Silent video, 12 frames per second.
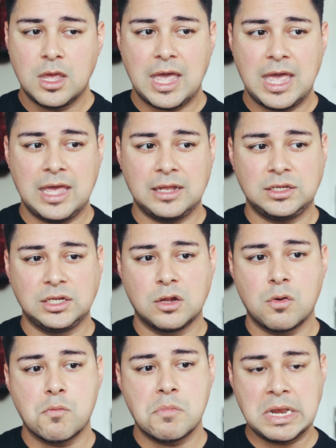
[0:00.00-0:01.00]
And,
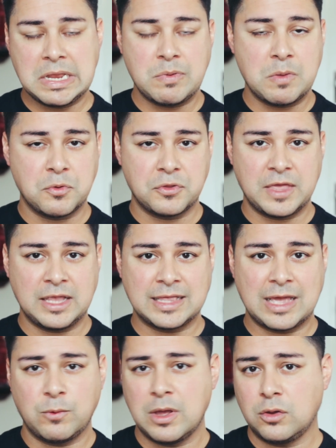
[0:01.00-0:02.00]
many people think
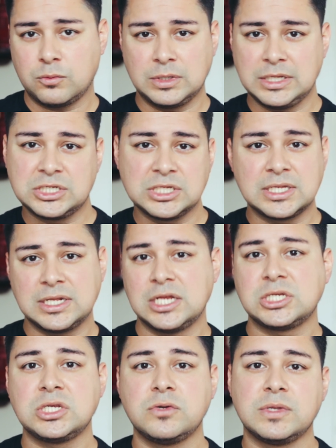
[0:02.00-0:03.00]
that, well, religion's an
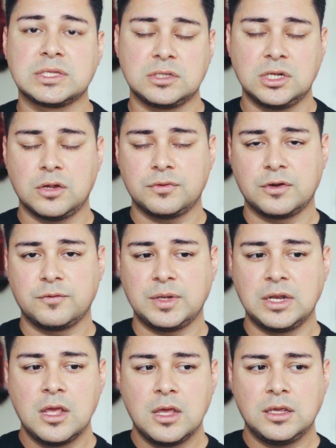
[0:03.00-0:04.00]
issue. It's, there have
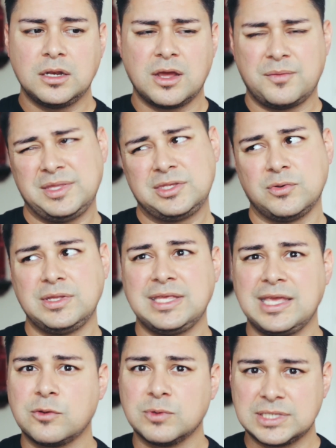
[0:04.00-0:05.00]
been, during
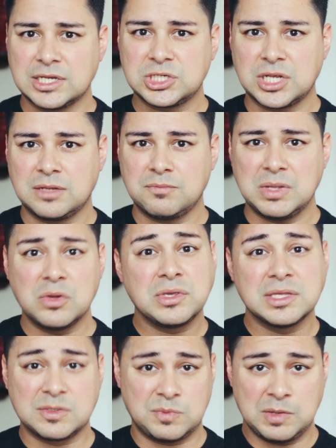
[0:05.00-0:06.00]
the Inquisition,
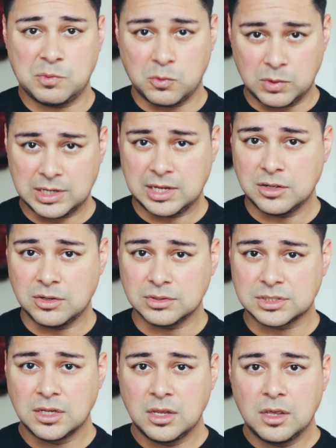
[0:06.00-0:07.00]
millions of people were
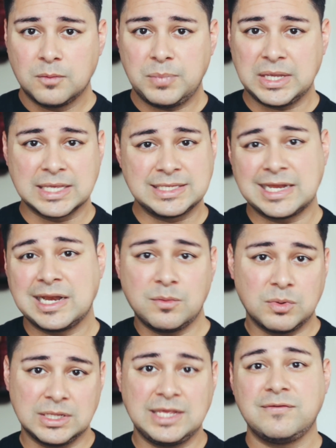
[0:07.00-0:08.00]
killed because they didn't
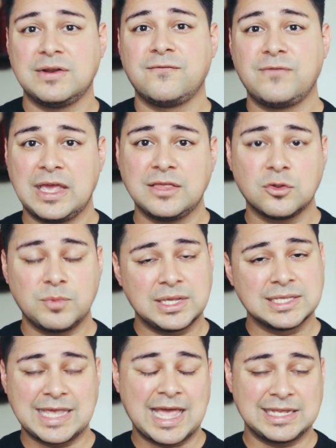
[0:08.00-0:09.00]
believe in a faith, or
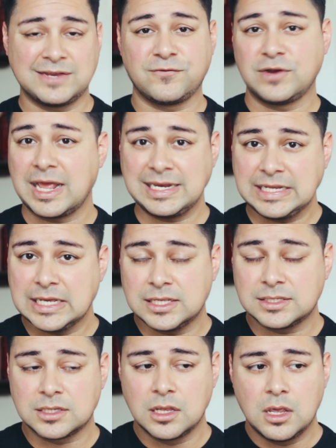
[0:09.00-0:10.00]
because they had different
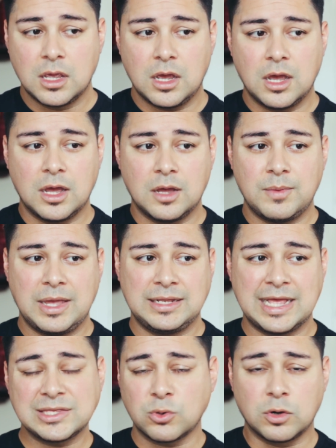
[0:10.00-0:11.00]
ideas.
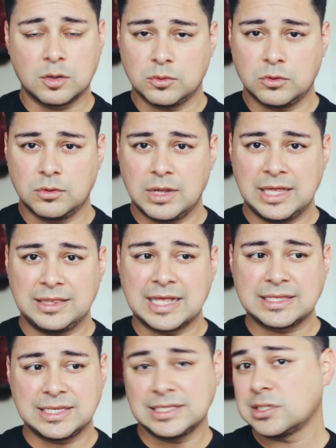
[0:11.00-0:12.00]
And that's horrible. And
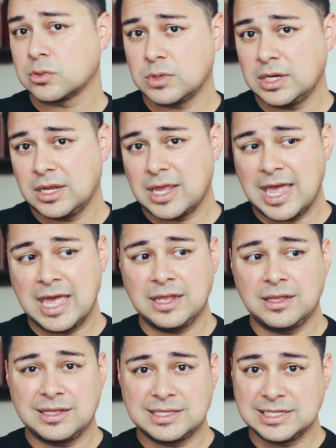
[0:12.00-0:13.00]
that's history.
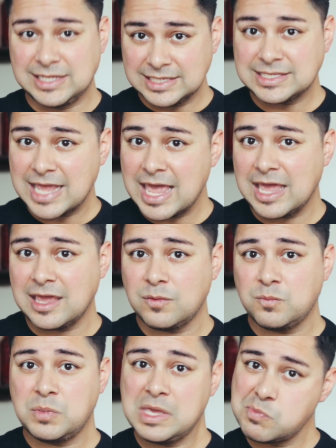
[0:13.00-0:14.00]
And to this
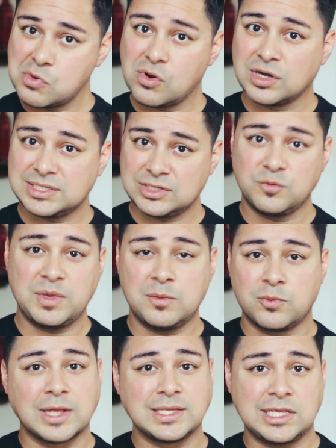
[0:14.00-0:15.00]
day, people are still
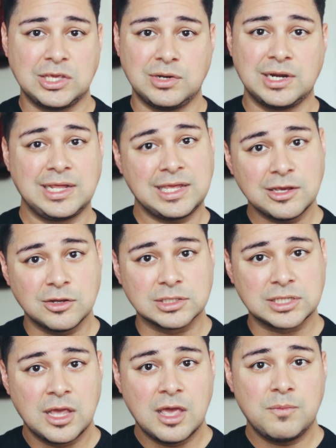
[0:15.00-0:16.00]
being prosecuted and
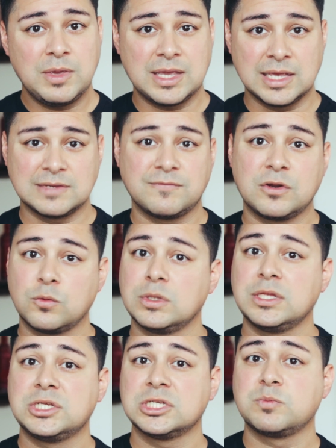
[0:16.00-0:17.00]
killed because of their
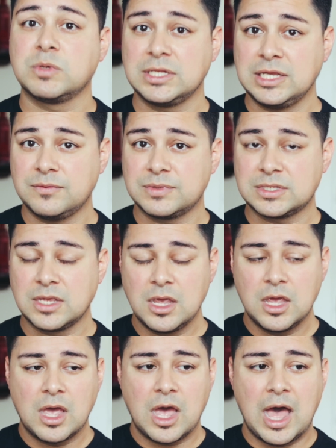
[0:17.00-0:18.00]
religious beliefs.
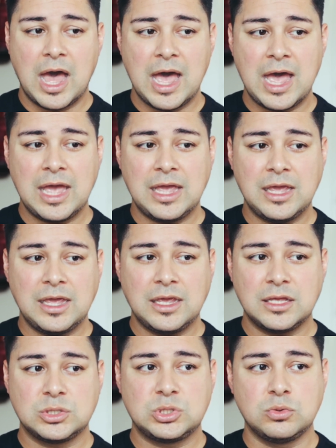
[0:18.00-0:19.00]

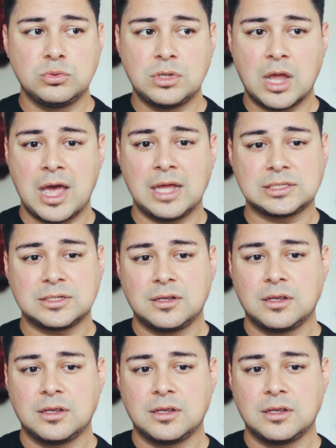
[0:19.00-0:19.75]
I do not